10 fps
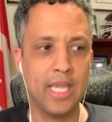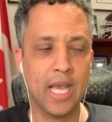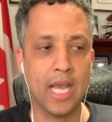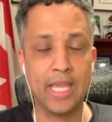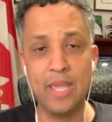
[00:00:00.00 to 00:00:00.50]

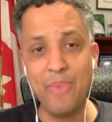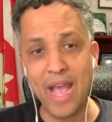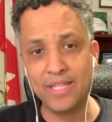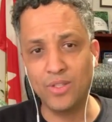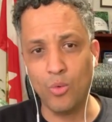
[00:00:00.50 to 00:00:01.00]
he
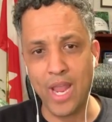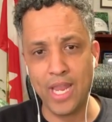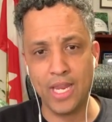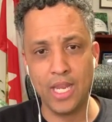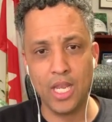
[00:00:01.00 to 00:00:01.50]
passed
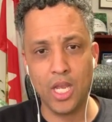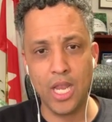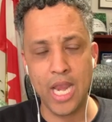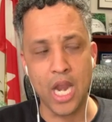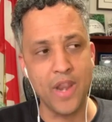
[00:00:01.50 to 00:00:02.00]
away.
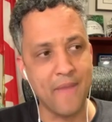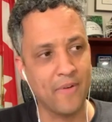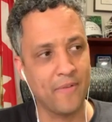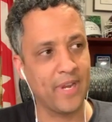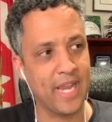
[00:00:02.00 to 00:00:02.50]
And I'll
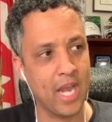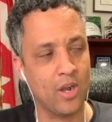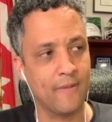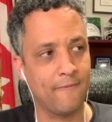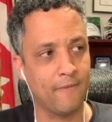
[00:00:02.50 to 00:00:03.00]
never
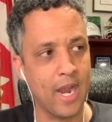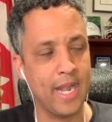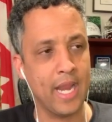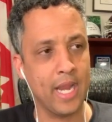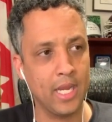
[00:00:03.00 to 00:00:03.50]
forget on a
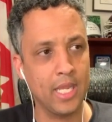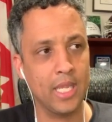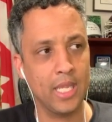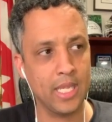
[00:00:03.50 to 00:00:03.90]
Friday,